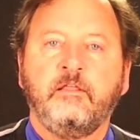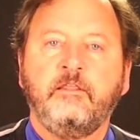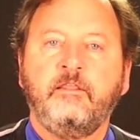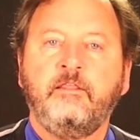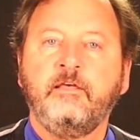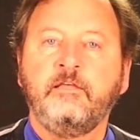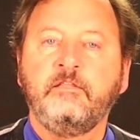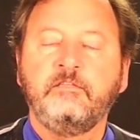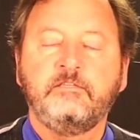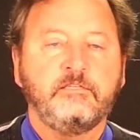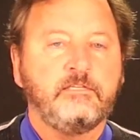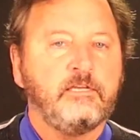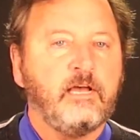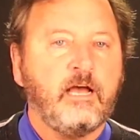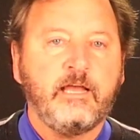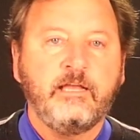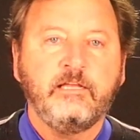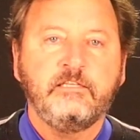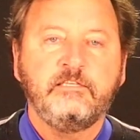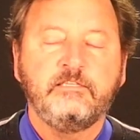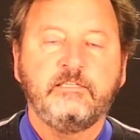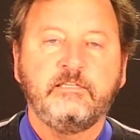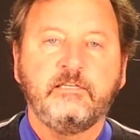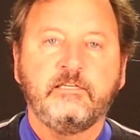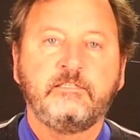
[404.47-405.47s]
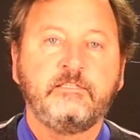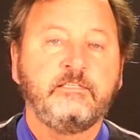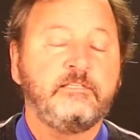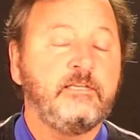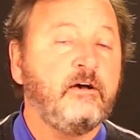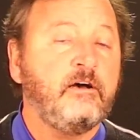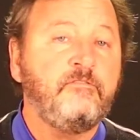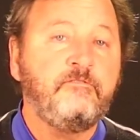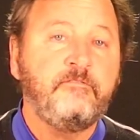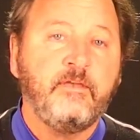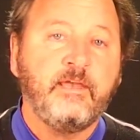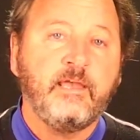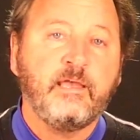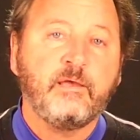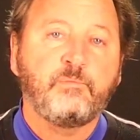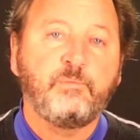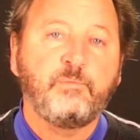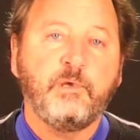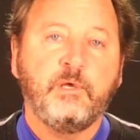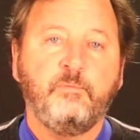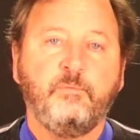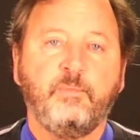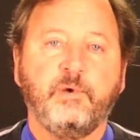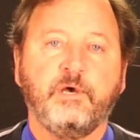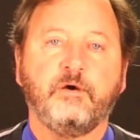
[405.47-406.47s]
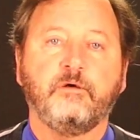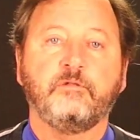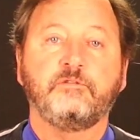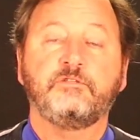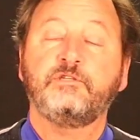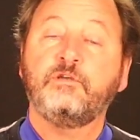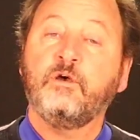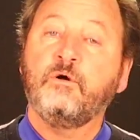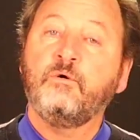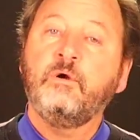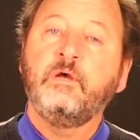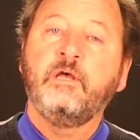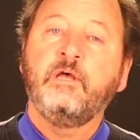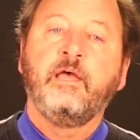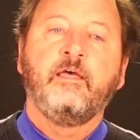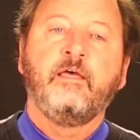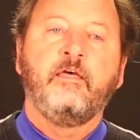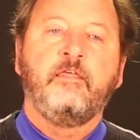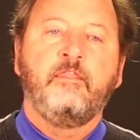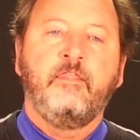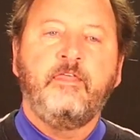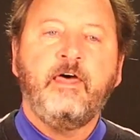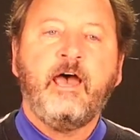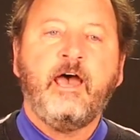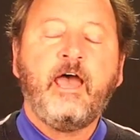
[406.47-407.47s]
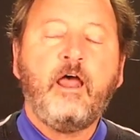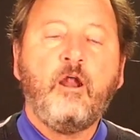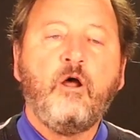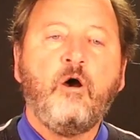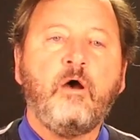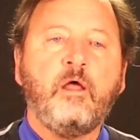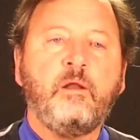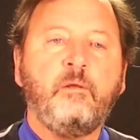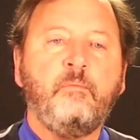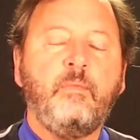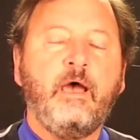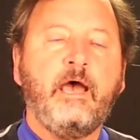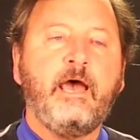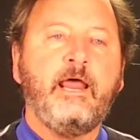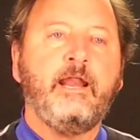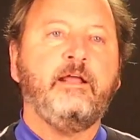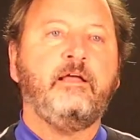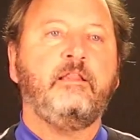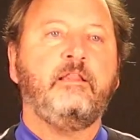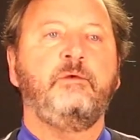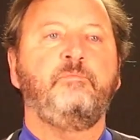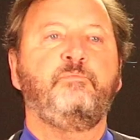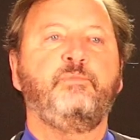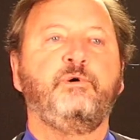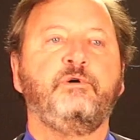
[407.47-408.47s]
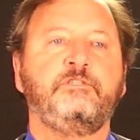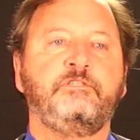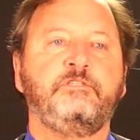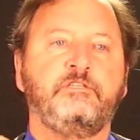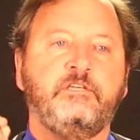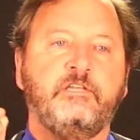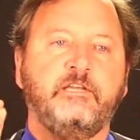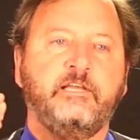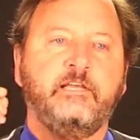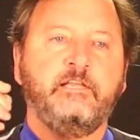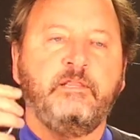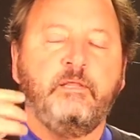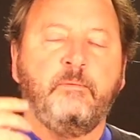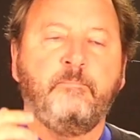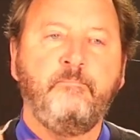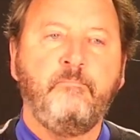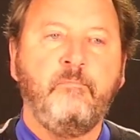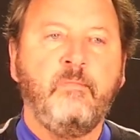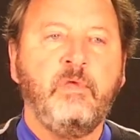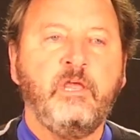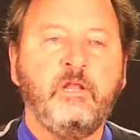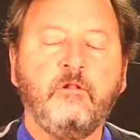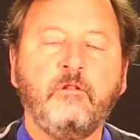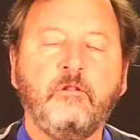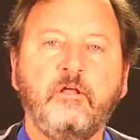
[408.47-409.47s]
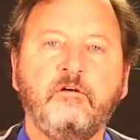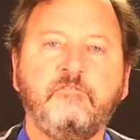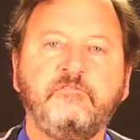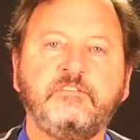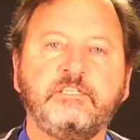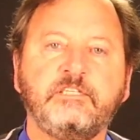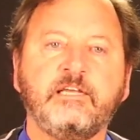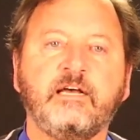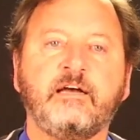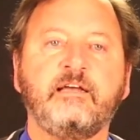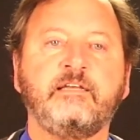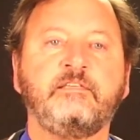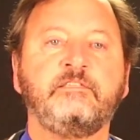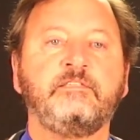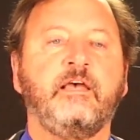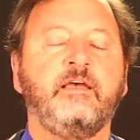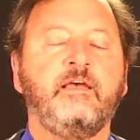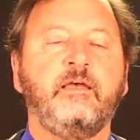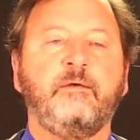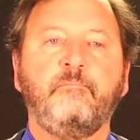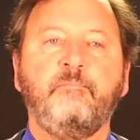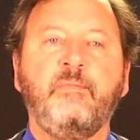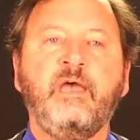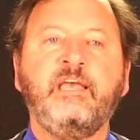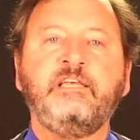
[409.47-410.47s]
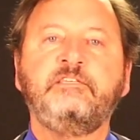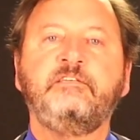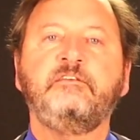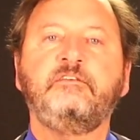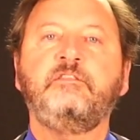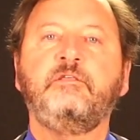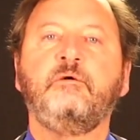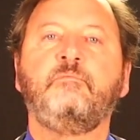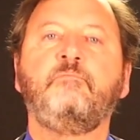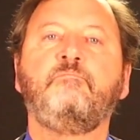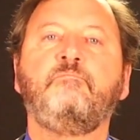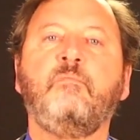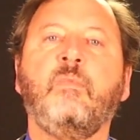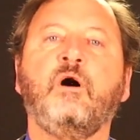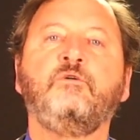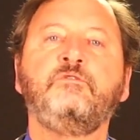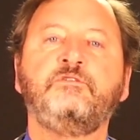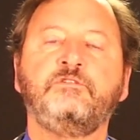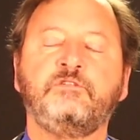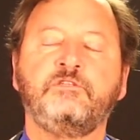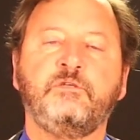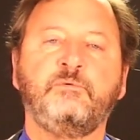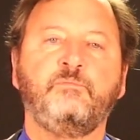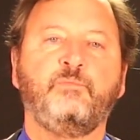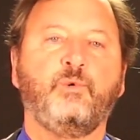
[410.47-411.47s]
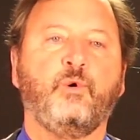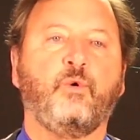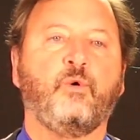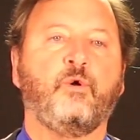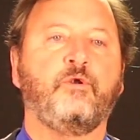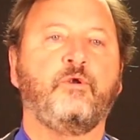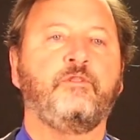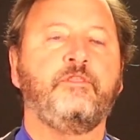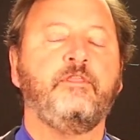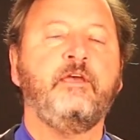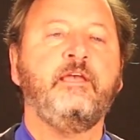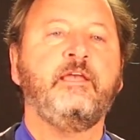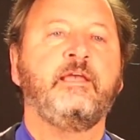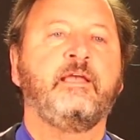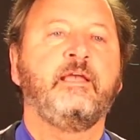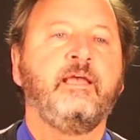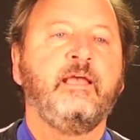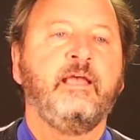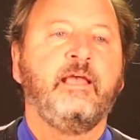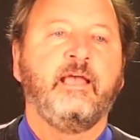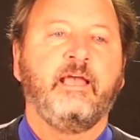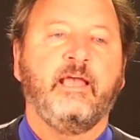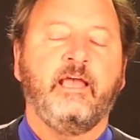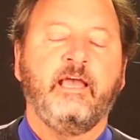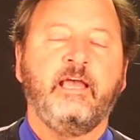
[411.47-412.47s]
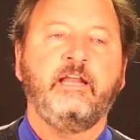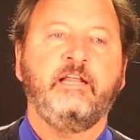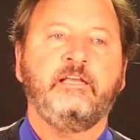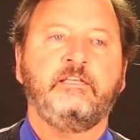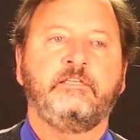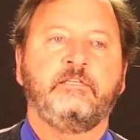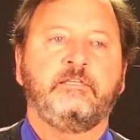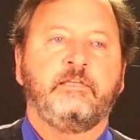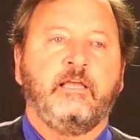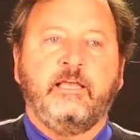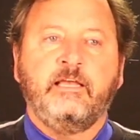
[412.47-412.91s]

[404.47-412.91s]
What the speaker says: then science itself can't be built. So that automatically puts it in the middle of science, makes it the most important thing. And